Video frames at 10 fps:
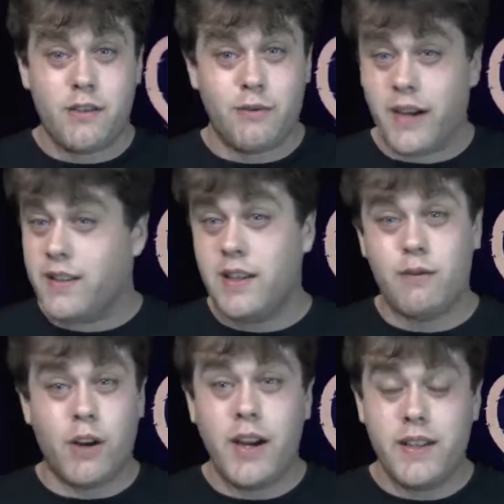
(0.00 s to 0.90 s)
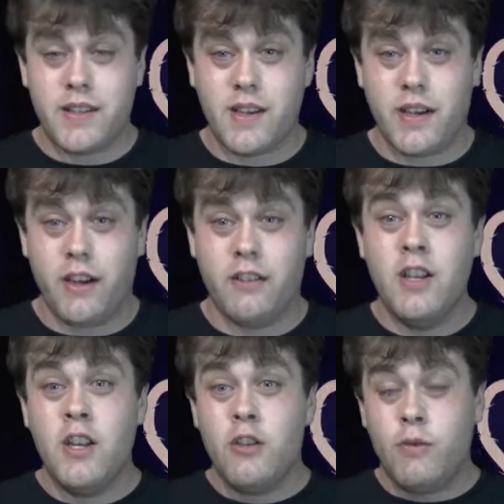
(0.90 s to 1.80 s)
directing and writing style,
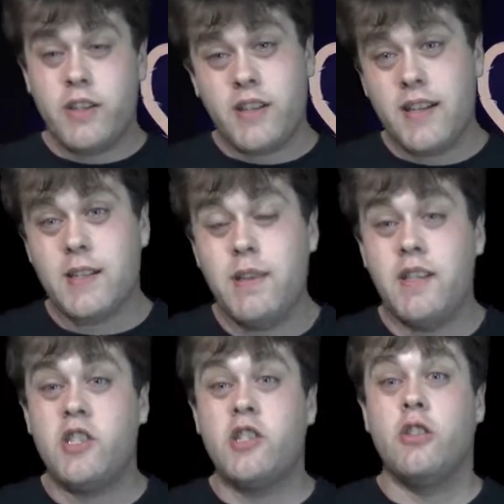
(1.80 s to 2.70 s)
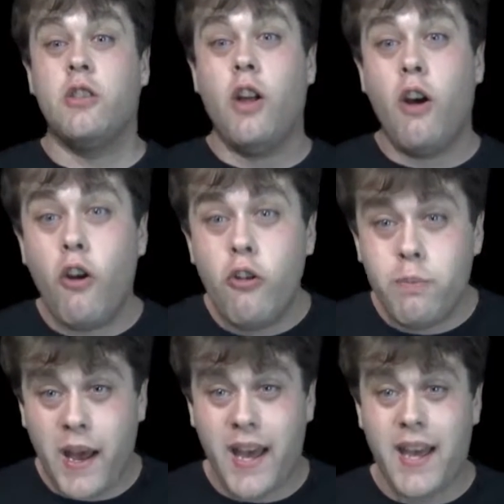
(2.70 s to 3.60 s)
which tends to be
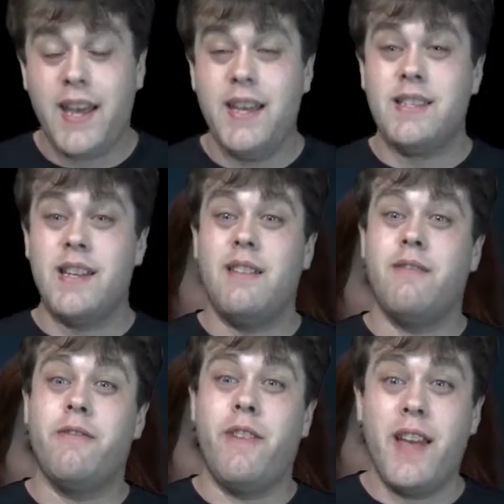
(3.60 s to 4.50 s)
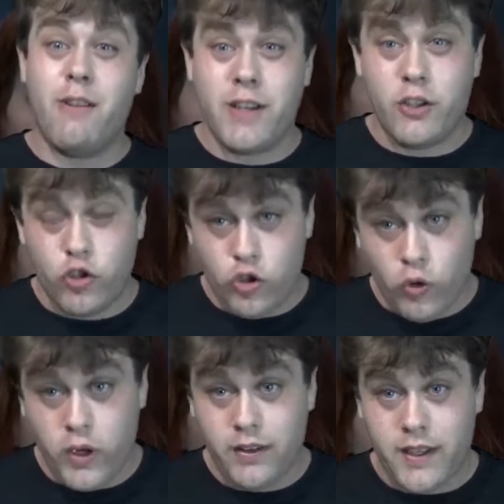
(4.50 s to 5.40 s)
slow-paced and very
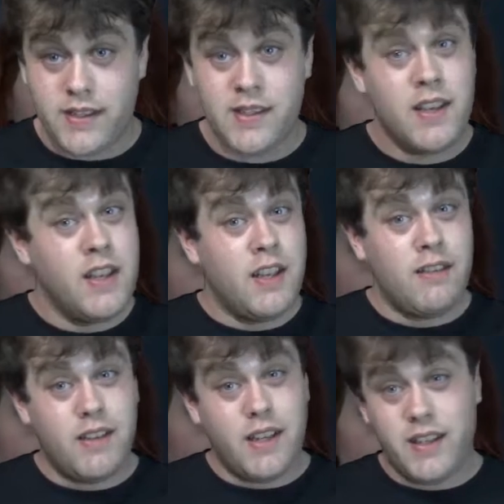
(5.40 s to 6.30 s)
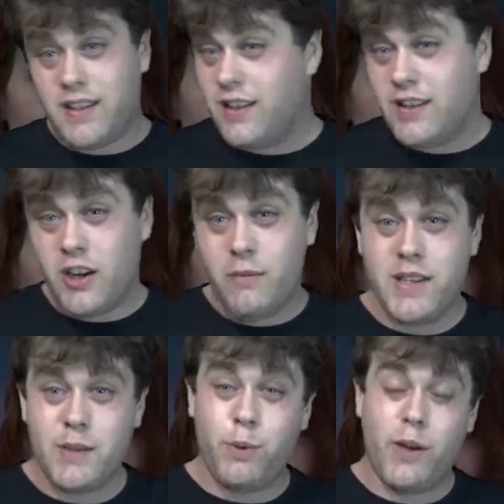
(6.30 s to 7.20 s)
joyless. Like, don't be
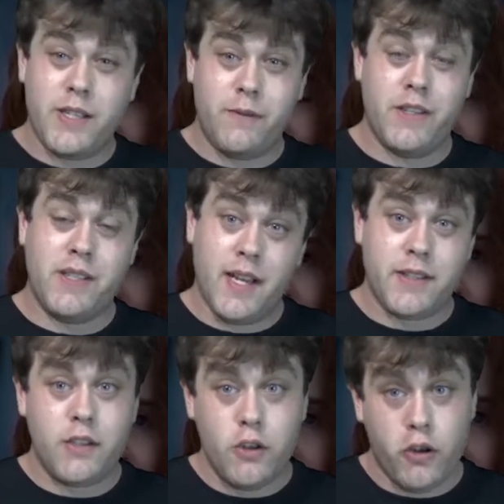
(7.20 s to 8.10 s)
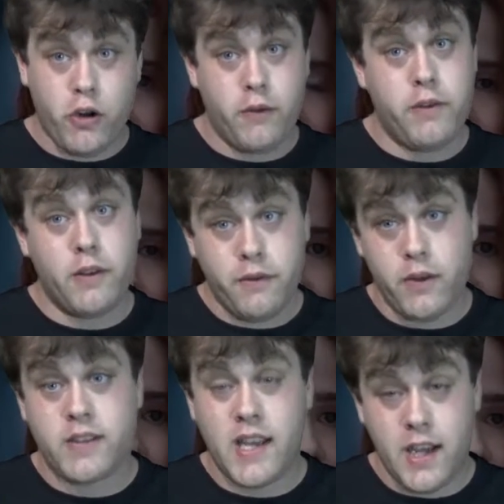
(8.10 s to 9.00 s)
surprised if you start to nod off in the
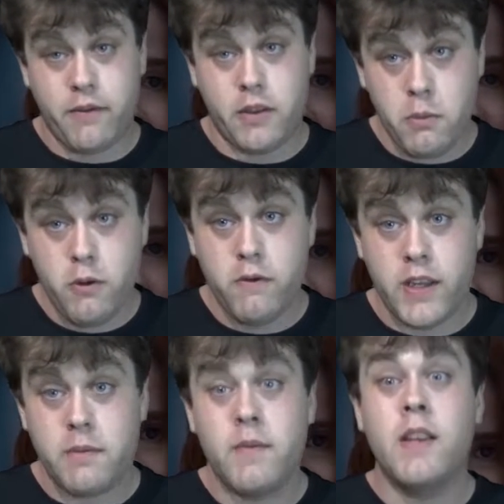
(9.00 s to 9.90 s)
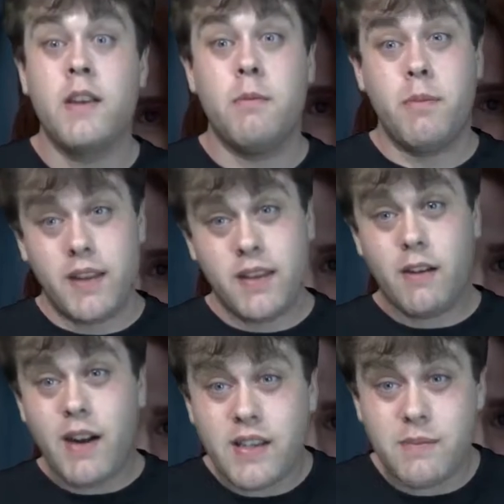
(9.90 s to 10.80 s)
first half of the movie. But
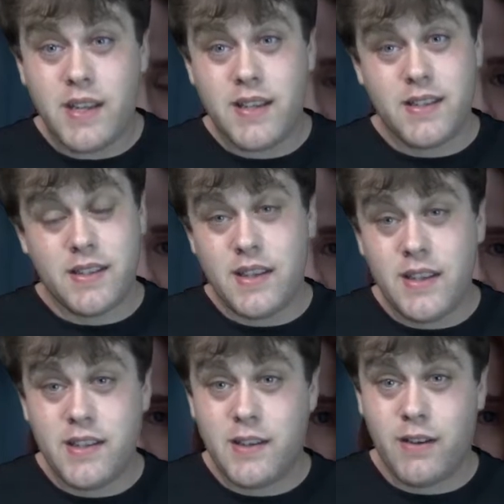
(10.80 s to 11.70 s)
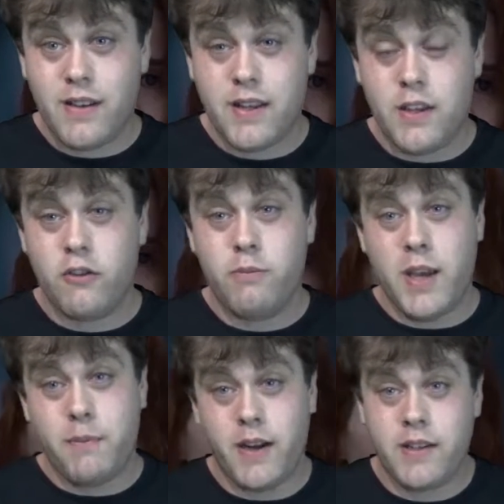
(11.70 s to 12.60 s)
there are some decent scenes here and there that do
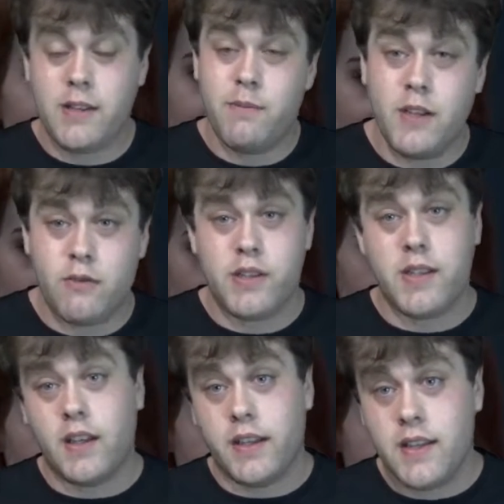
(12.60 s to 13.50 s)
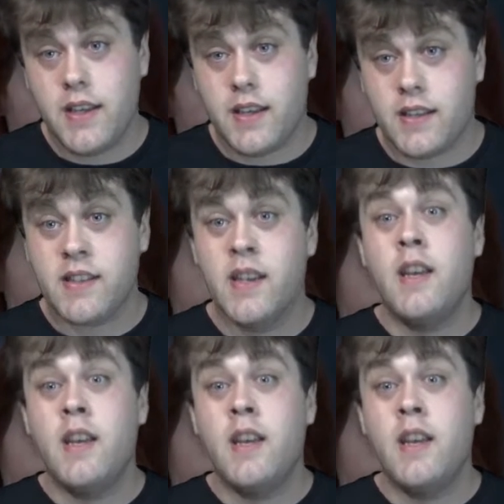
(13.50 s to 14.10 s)
pepper out some interesting ideas.